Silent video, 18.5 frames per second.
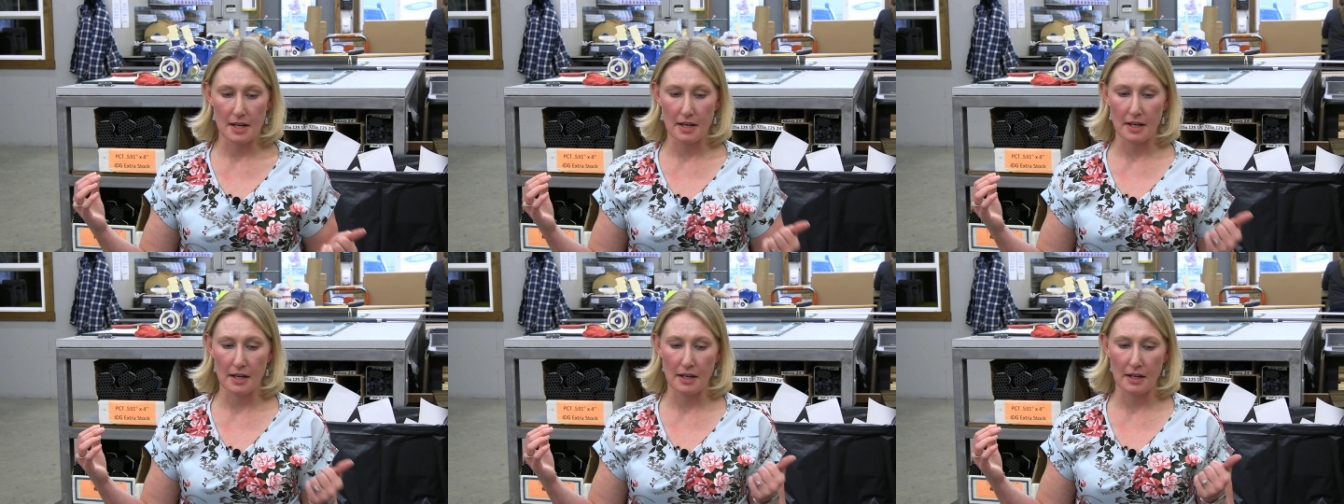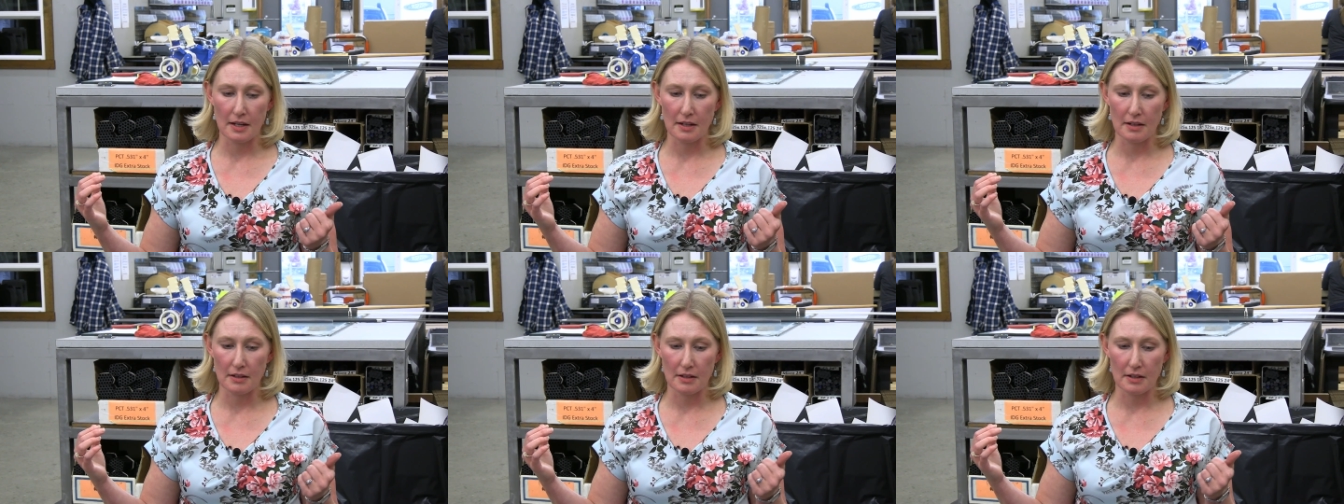
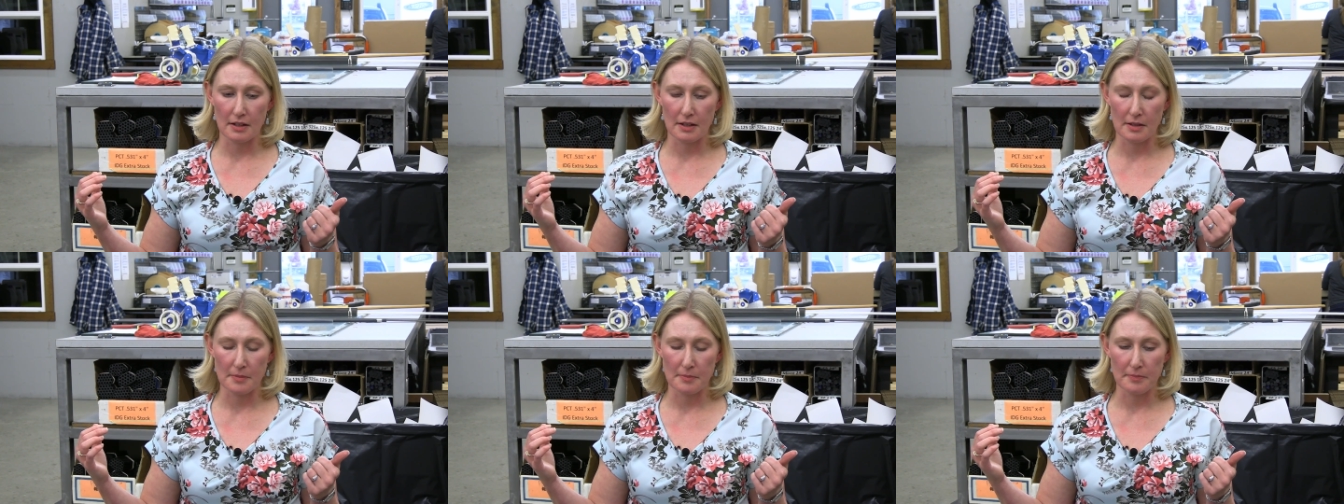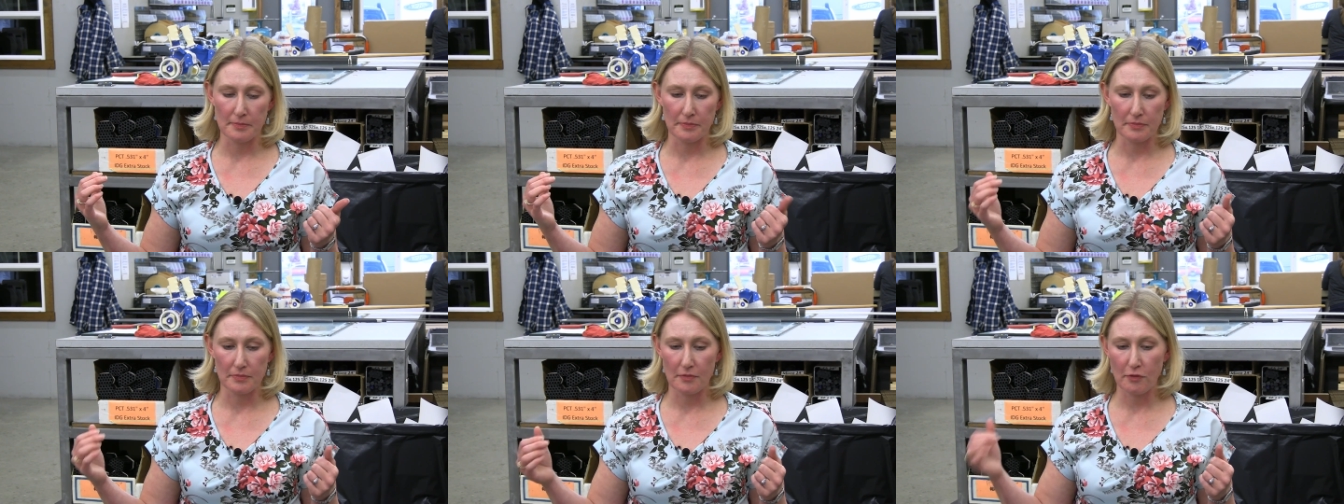a
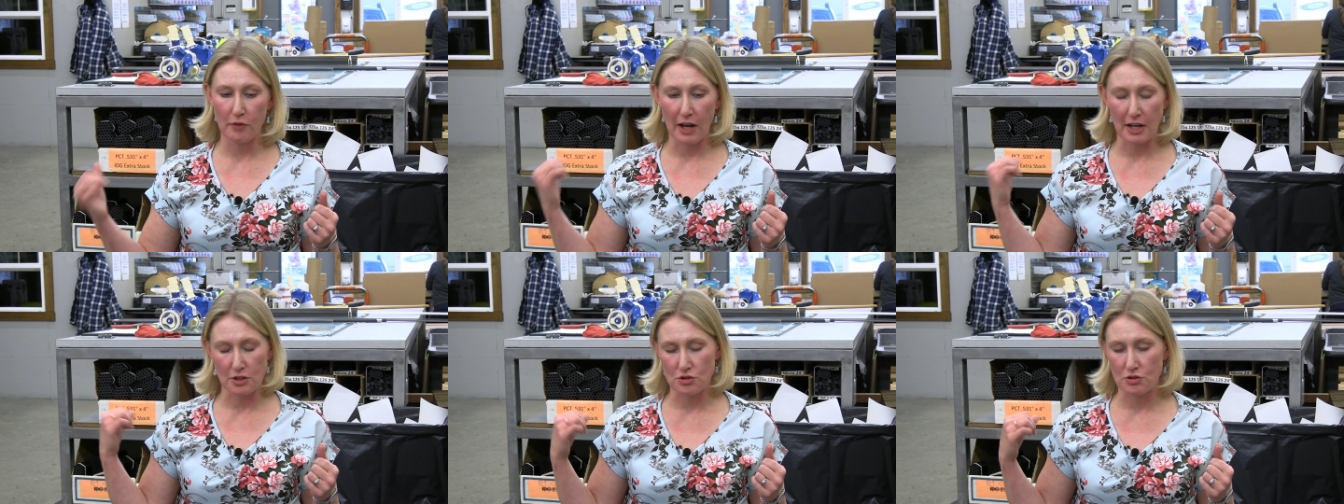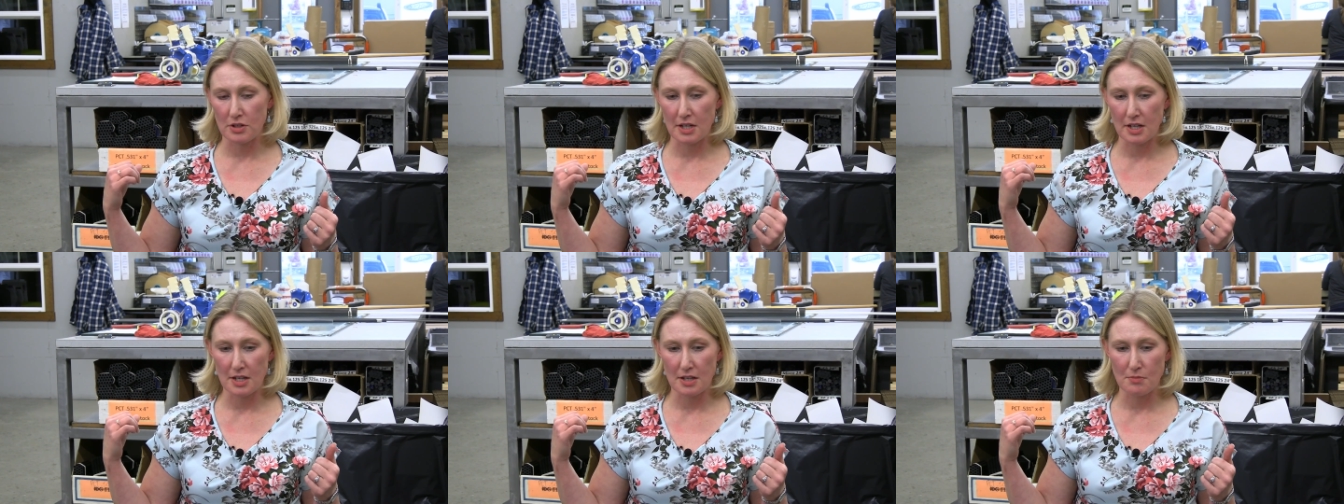
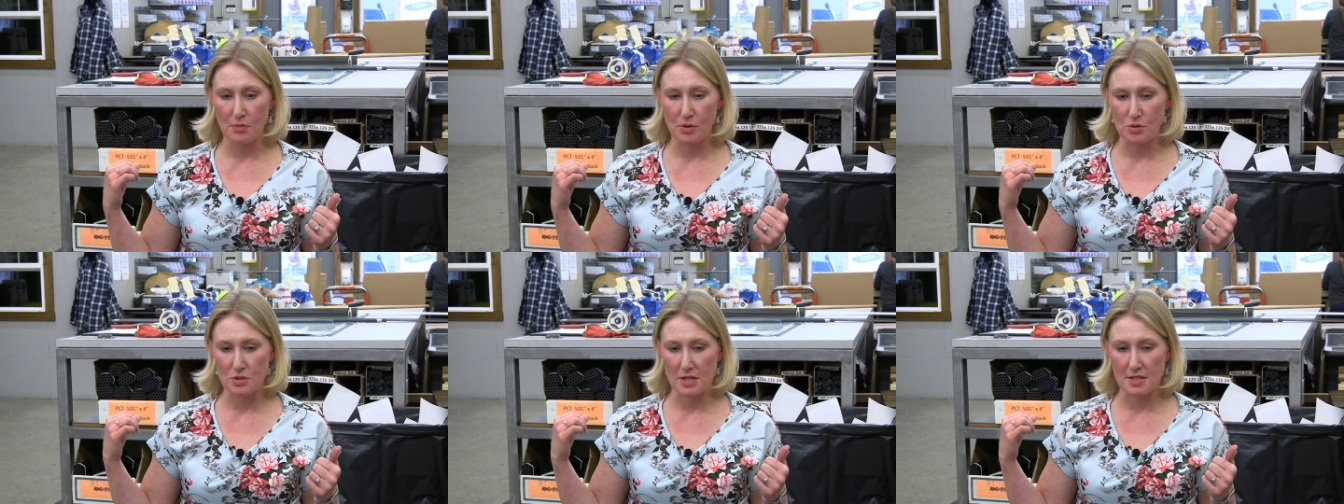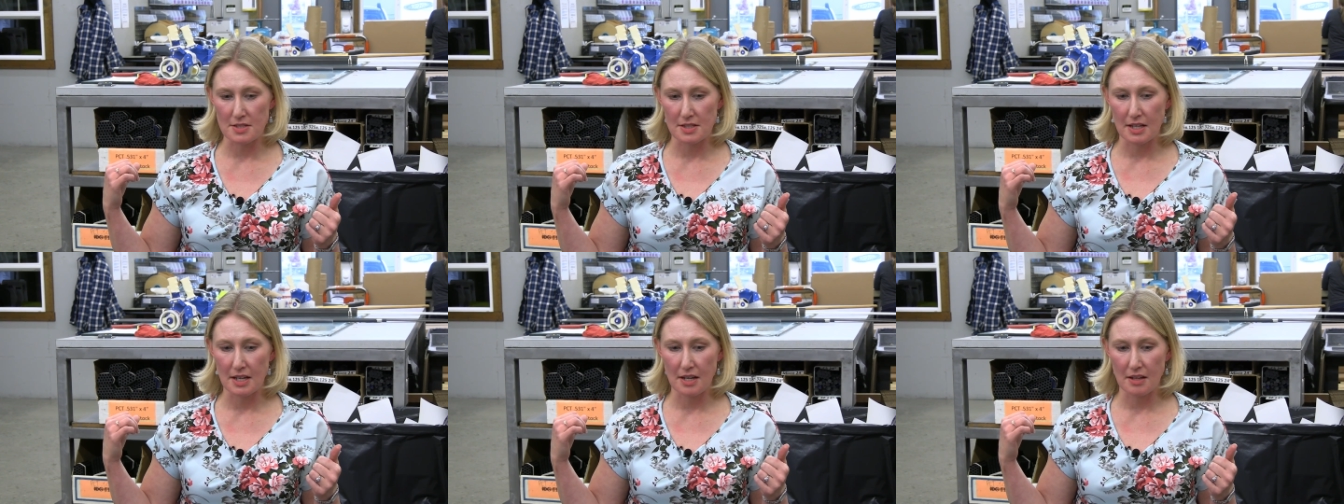factory in Moses
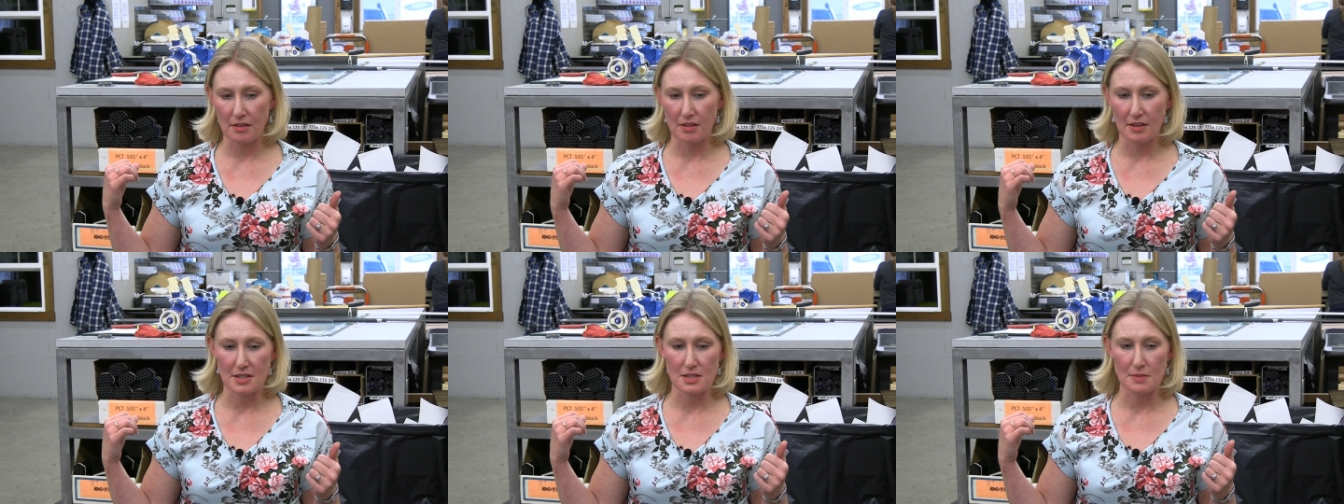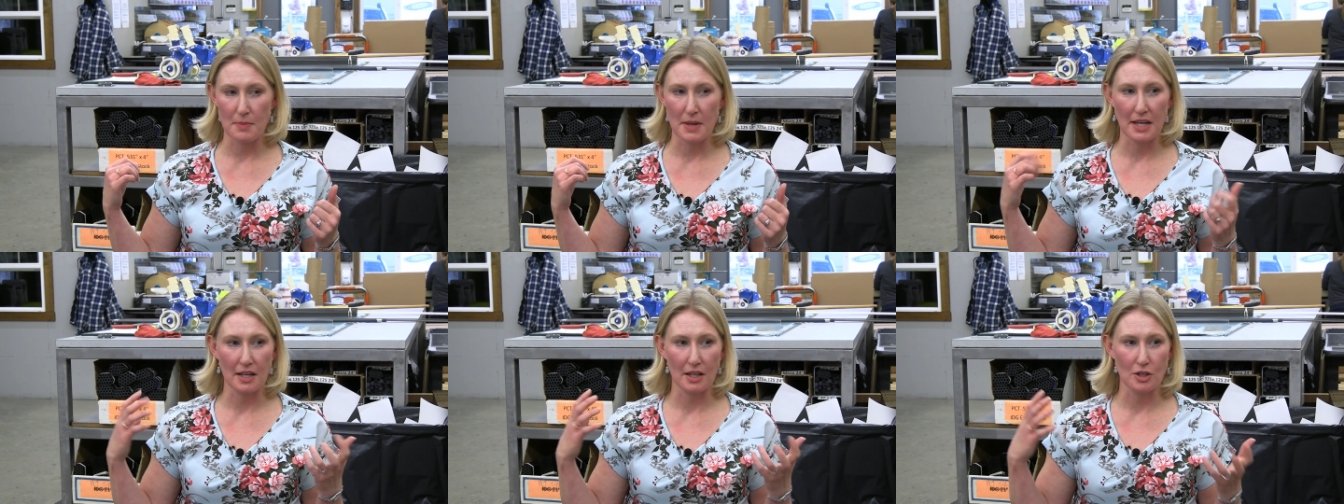Lake that's
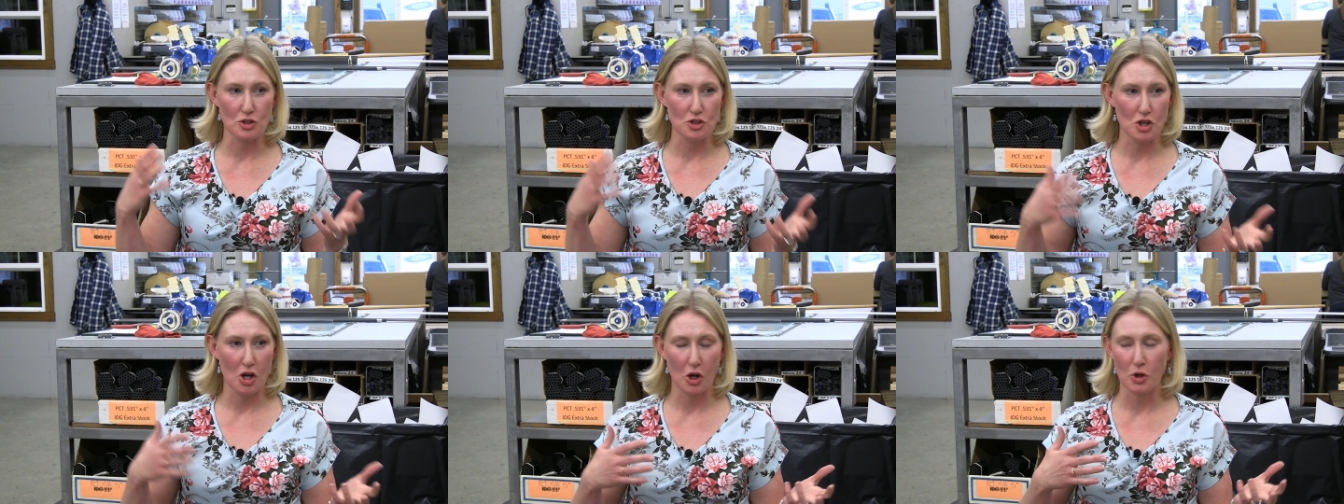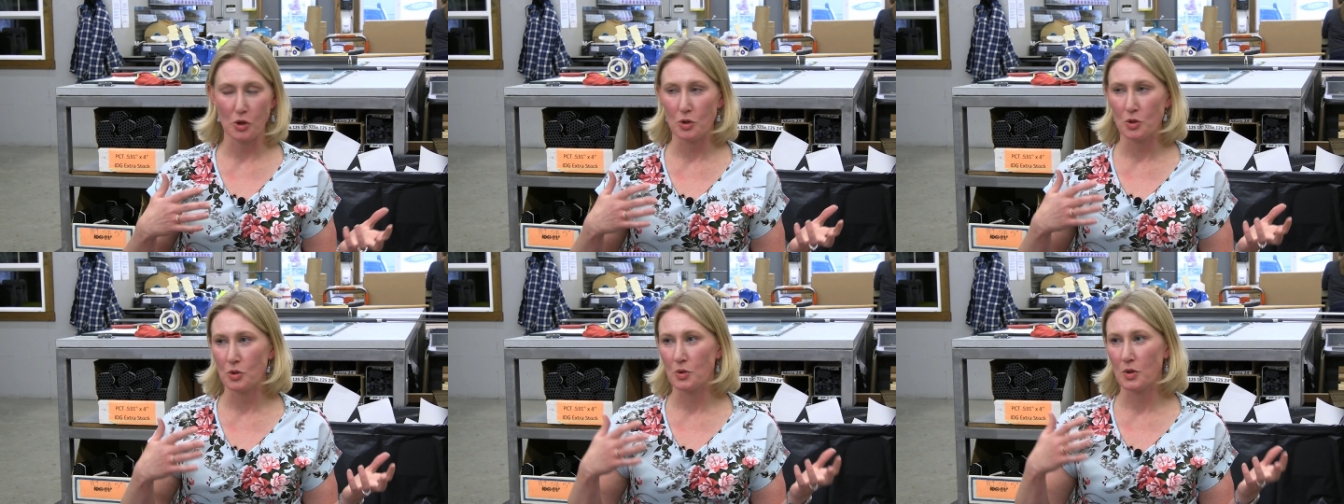making
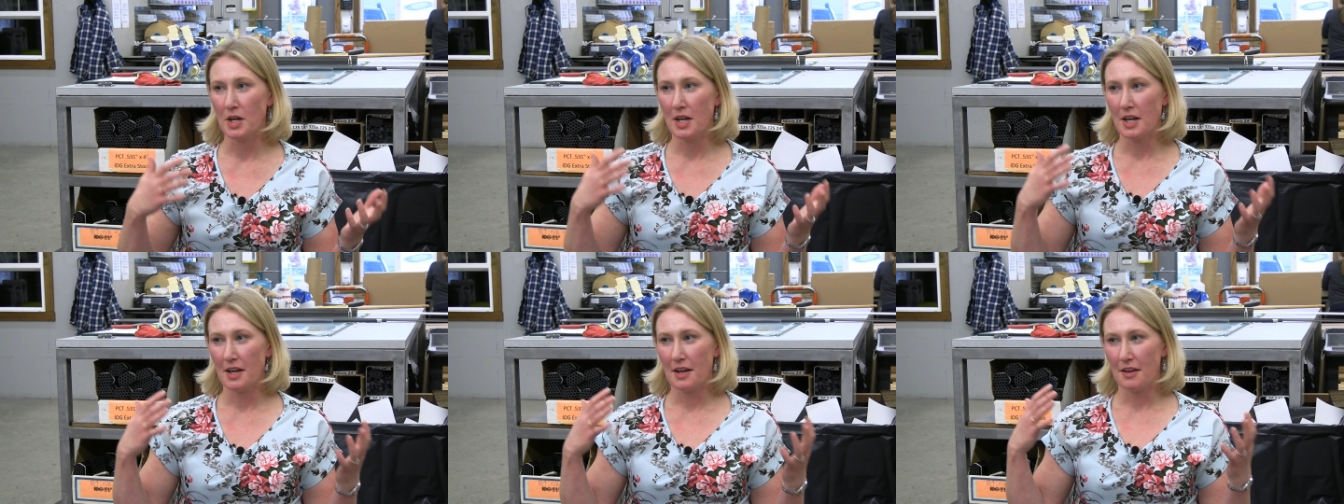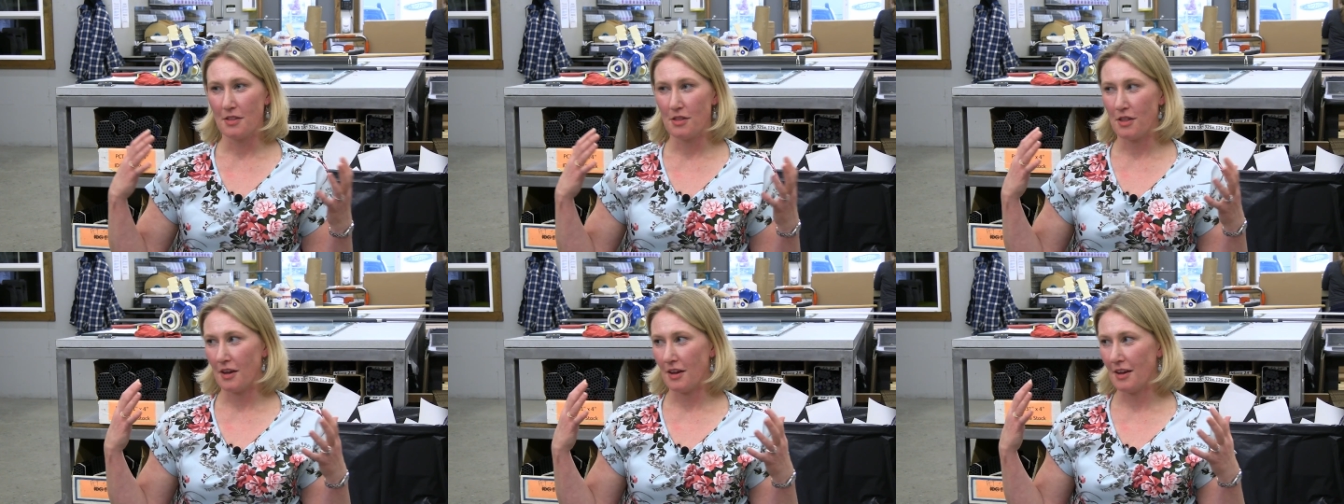tow
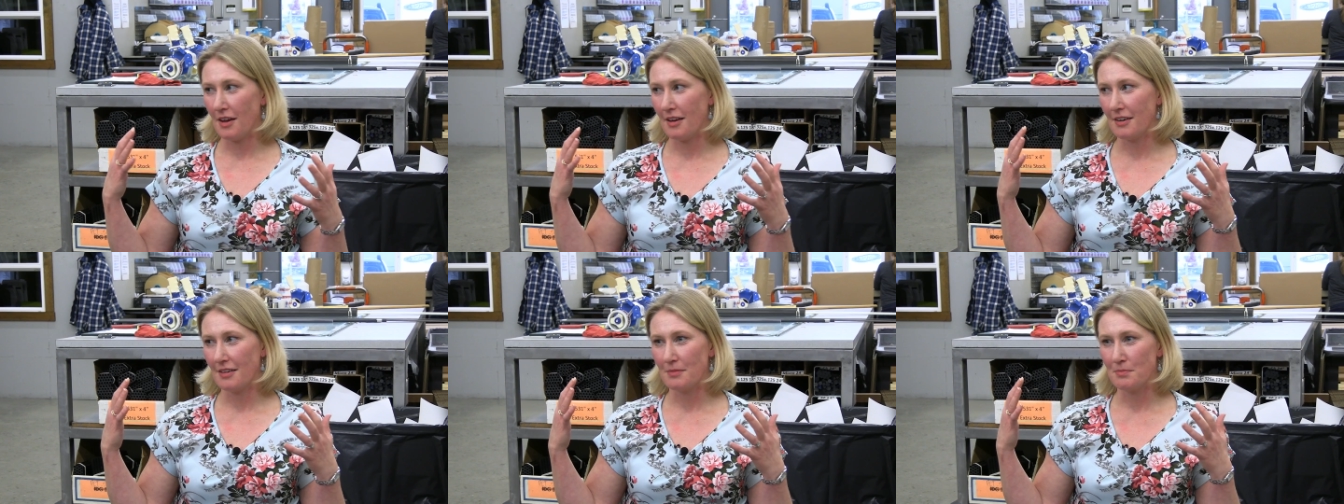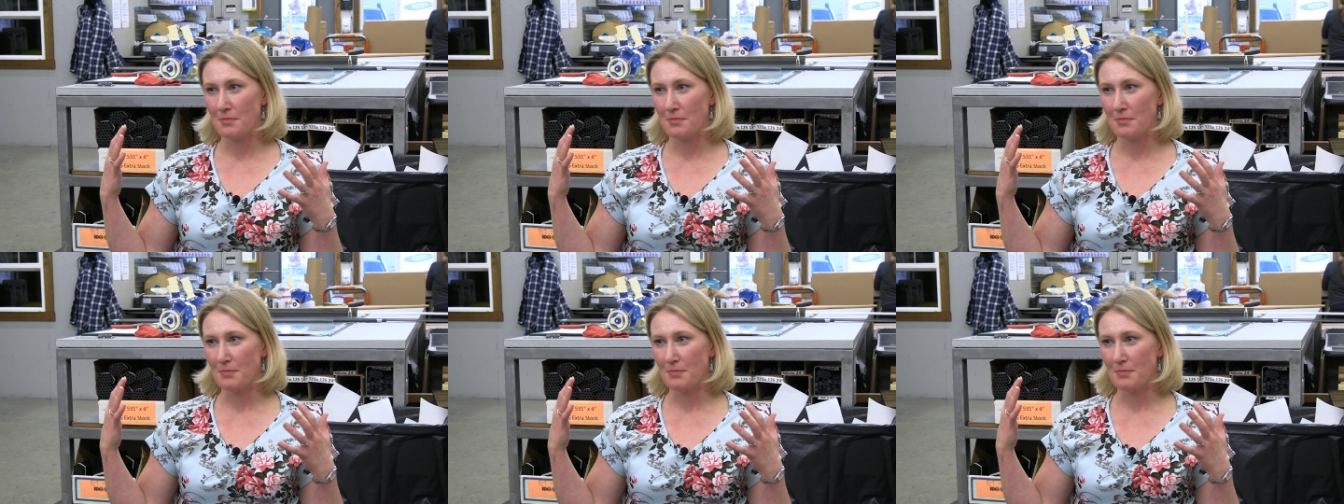that